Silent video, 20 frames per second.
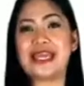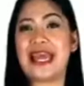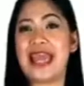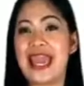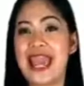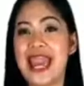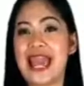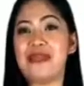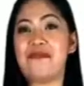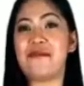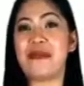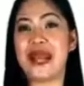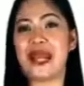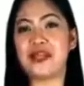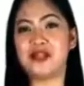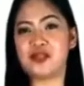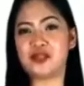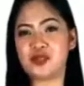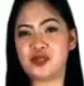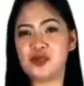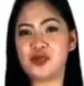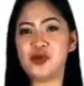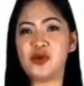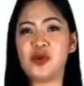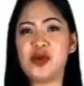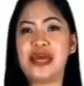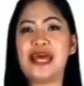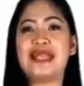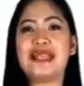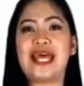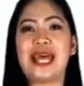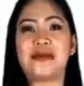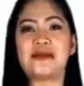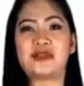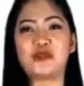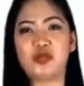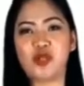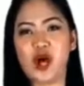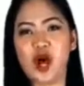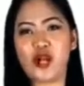n minus 2 times
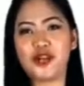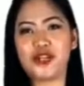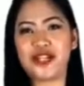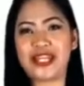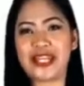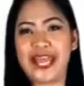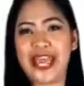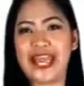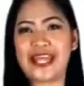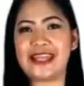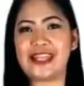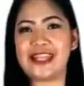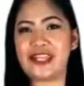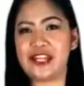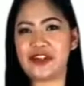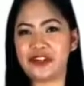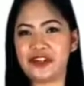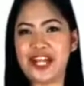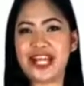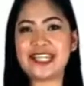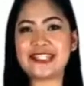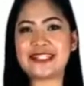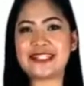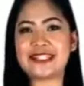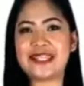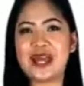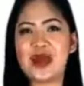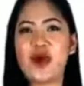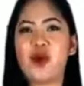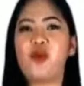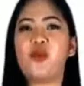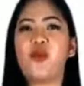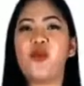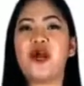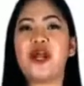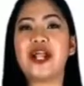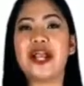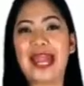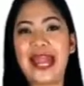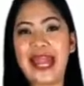180 degrees,
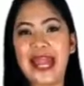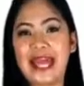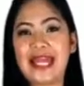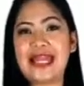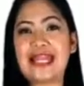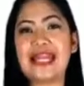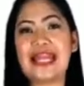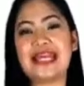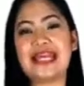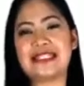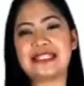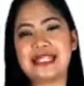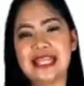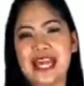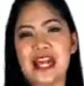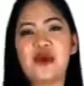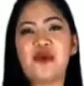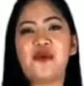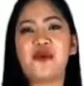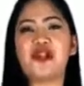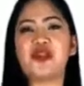where n is equal